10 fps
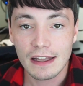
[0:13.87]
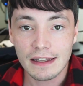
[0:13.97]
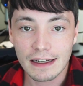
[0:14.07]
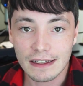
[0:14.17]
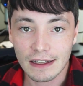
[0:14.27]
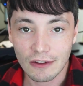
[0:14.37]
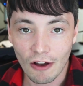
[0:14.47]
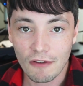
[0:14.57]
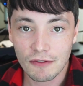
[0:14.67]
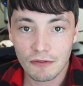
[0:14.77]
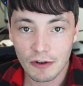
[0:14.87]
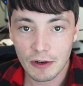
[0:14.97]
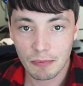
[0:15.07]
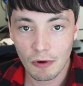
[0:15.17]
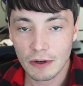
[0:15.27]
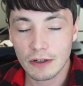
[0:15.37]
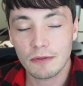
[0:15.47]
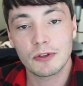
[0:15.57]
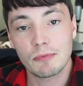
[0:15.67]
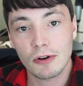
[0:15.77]
that it is often very important,
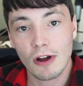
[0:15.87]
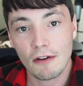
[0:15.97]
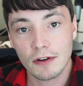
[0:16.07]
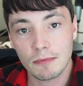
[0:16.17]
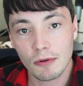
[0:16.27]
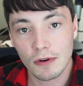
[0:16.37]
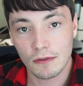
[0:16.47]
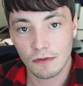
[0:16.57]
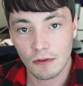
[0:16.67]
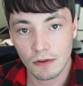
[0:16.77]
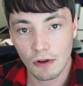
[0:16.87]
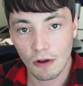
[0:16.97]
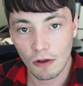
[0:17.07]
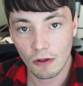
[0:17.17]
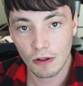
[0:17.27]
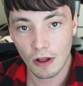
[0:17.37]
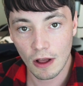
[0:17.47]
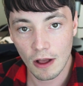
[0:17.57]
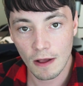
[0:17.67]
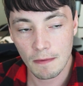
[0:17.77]
and when you put off an important phone call,
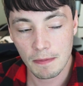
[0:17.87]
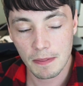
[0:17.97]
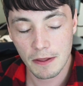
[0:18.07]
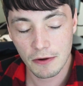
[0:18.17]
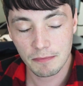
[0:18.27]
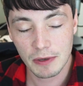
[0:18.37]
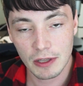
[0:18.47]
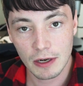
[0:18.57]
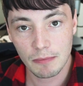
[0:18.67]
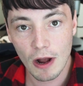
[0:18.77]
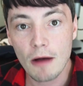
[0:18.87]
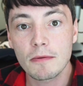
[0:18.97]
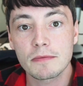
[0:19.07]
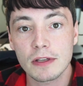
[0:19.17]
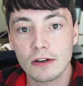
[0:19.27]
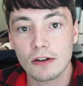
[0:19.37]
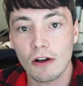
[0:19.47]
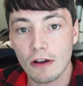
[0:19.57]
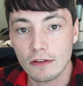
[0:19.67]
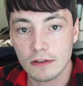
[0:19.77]
um, there can be a lot of problems that are
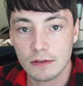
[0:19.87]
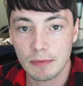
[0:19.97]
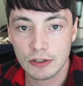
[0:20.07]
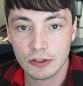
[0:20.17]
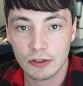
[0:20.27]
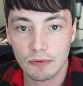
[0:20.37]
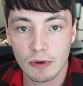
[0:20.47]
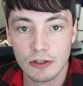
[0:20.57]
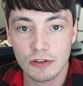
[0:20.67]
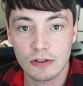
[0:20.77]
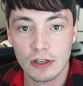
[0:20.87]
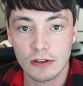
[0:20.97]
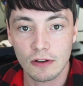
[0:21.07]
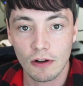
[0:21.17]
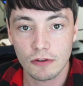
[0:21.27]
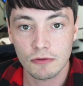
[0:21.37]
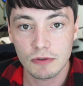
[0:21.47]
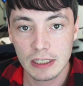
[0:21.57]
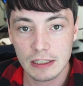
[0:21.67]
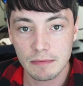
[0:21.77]
caused, especially when it's a call you
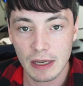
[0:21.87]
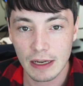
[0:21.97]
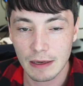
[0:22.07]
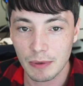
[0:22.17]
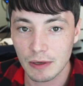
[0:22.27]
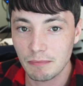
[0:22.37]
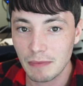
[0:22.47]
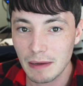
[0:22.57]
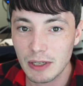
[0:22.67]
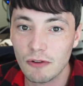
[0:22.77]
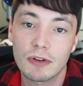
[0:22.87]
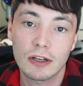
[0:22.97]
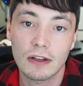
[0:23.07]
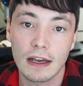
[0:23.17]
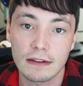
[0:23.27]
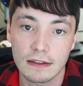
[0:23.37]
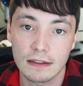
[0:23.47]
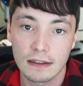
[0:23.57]
need to make, but maybe don't realize it.